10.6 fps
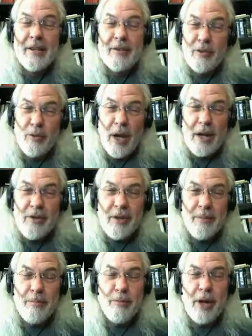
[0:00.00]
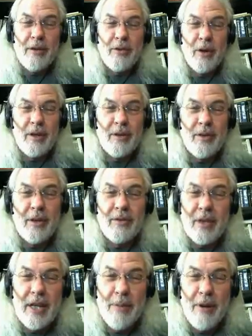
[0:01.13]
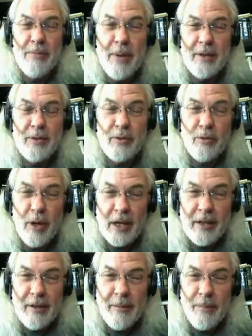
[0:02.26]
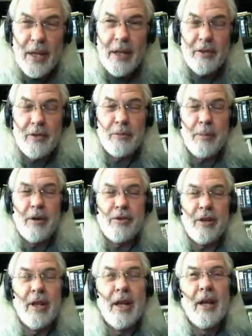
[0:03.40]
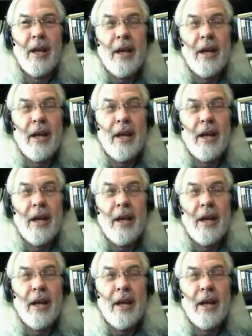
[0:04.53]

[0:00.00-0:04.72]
Distraction, bread and circuses to keep everybody distracted. It is spiritual,